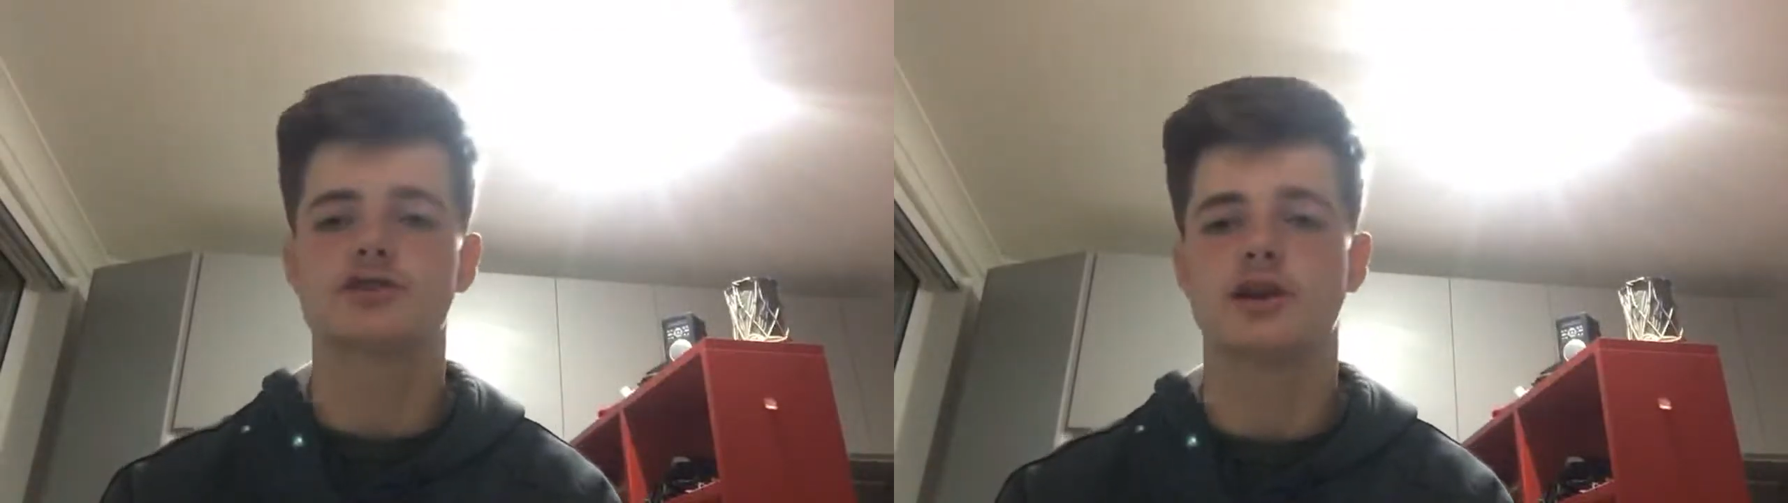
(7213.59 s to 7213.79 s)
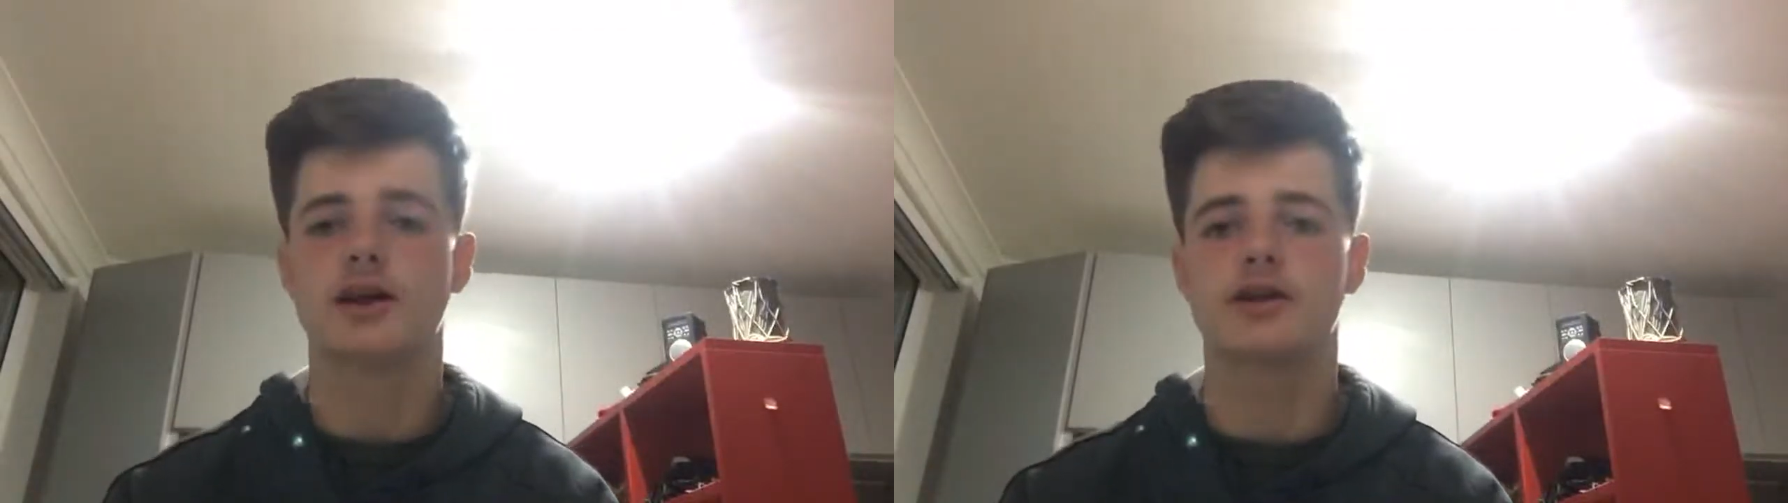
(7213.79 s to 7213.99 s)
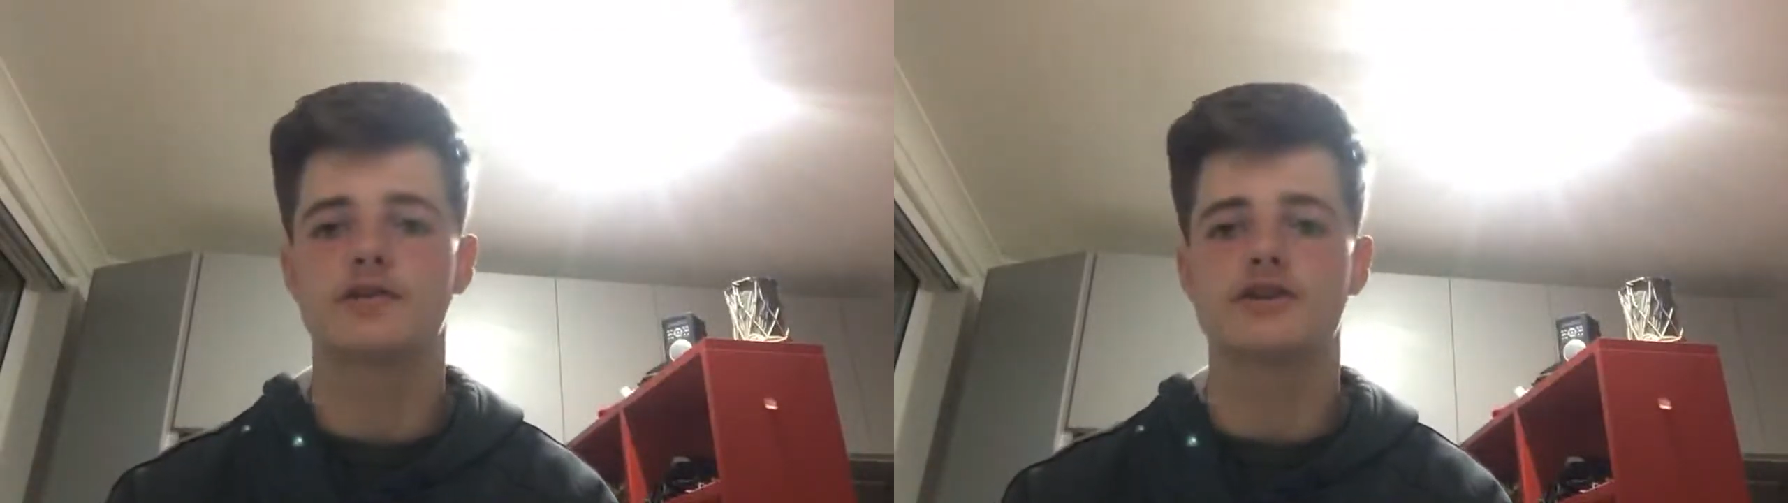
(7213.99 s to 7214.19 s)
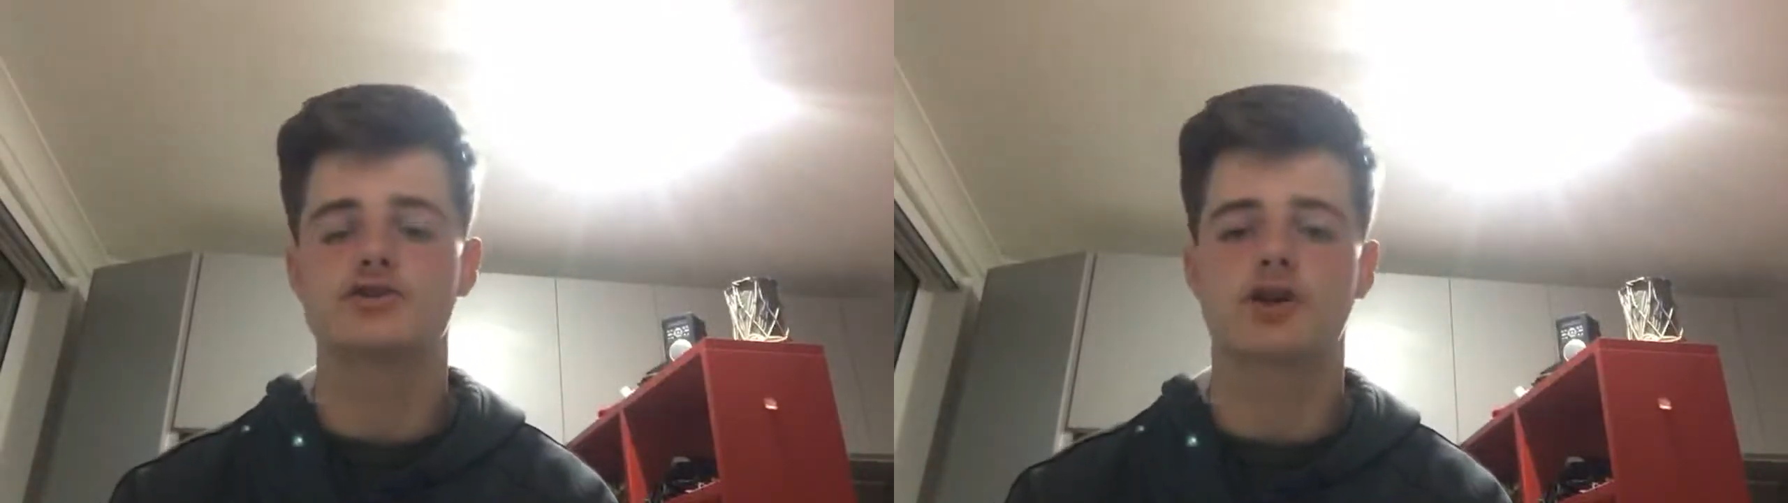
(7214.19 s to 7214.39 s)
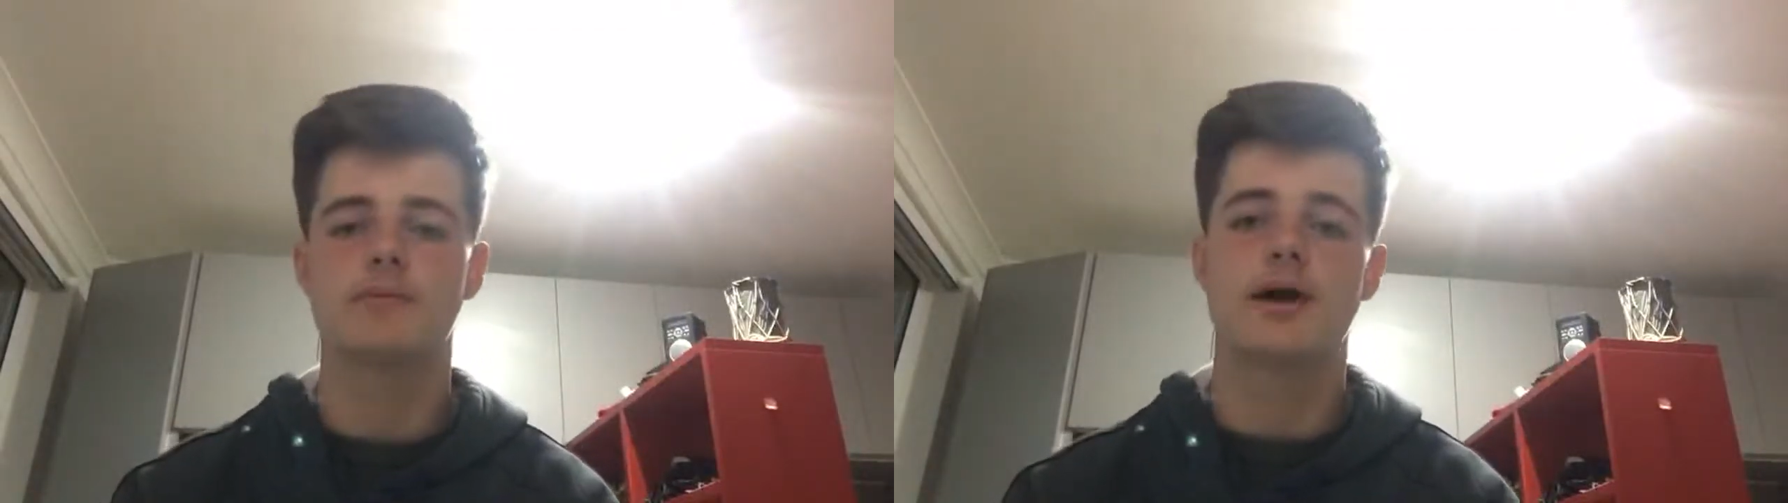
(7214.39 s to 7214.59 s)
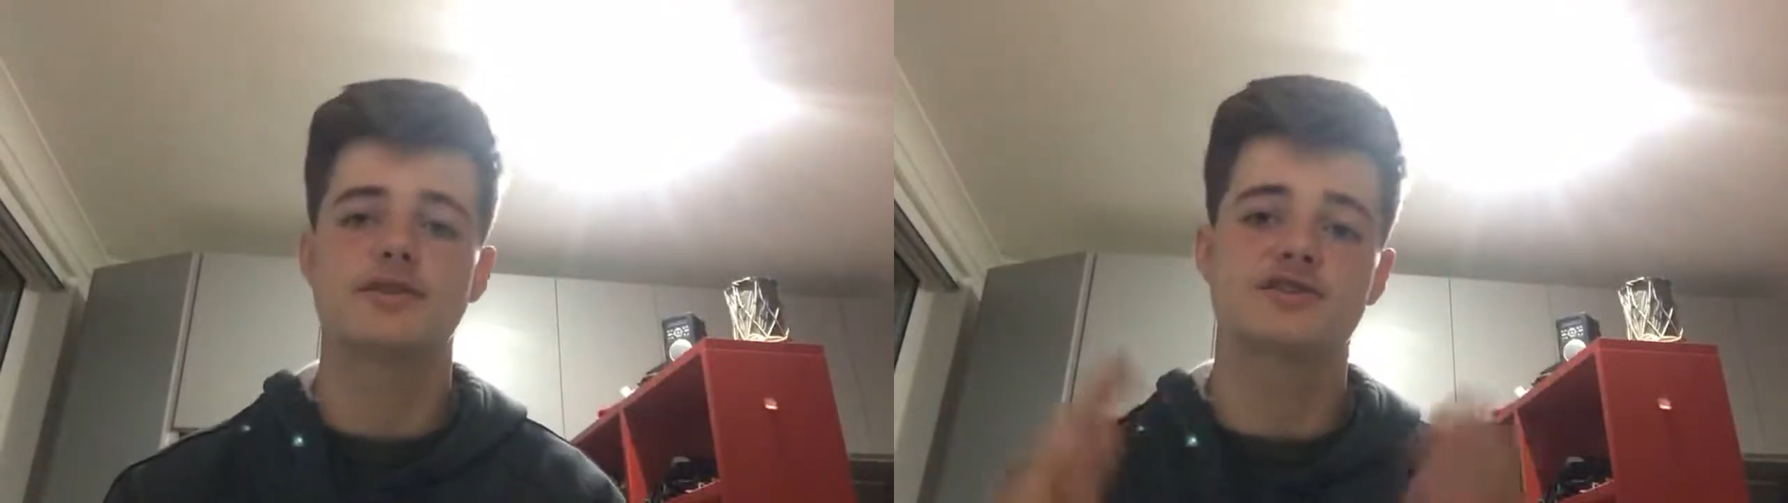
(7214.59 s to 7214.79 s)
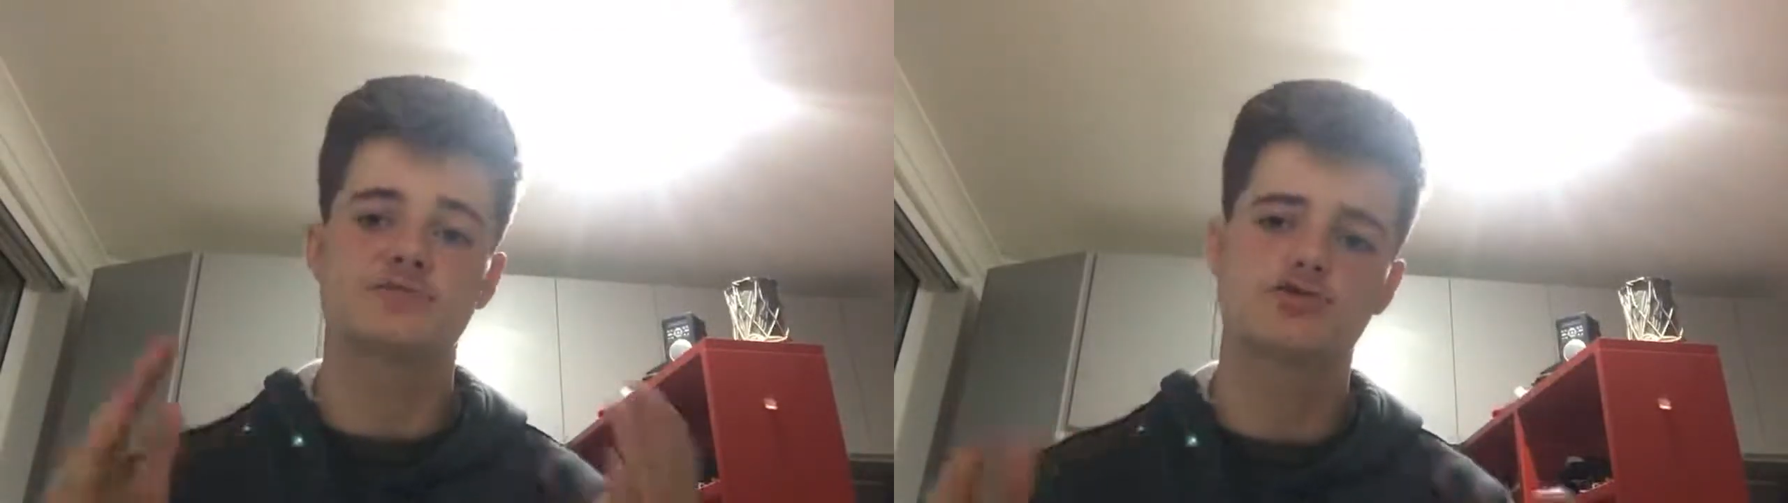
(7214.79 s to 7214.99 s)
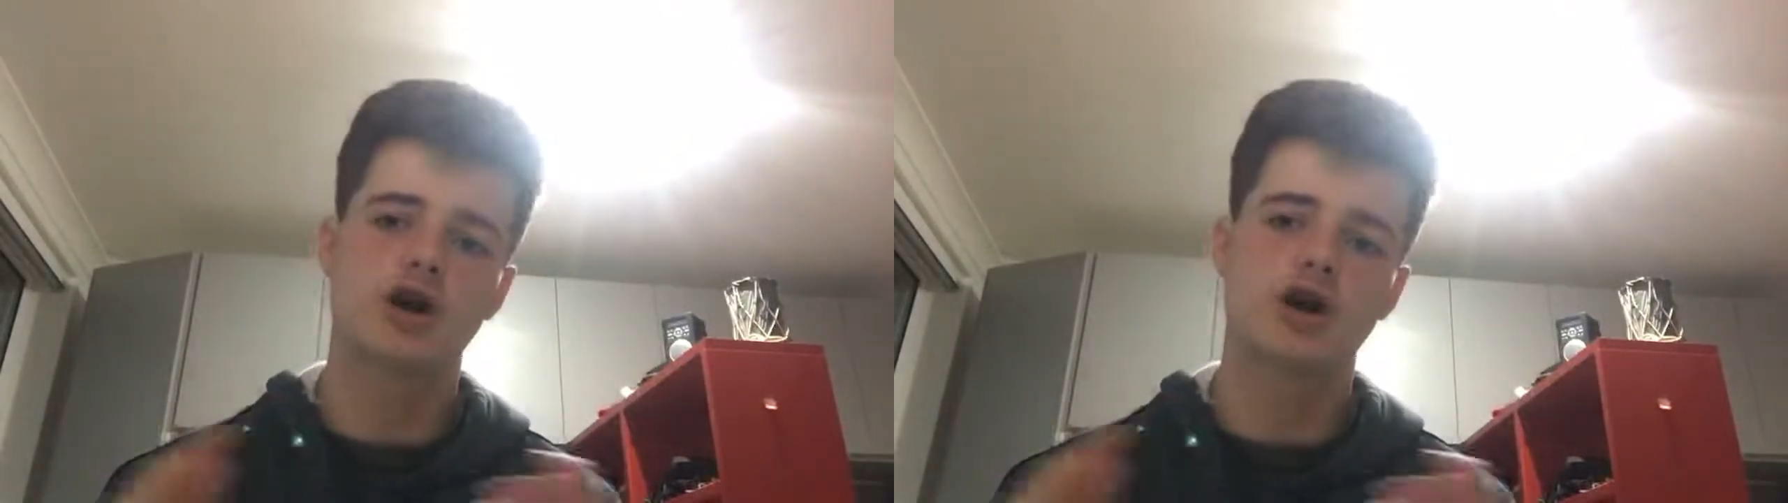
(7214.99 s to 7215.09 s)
like on this stream